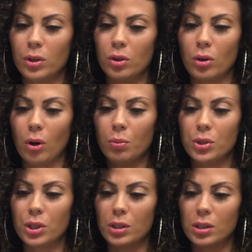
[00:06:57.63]
your
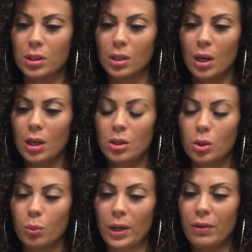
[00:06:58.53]
options.
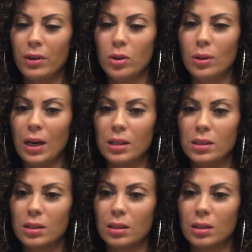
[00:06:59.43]
So whatever you had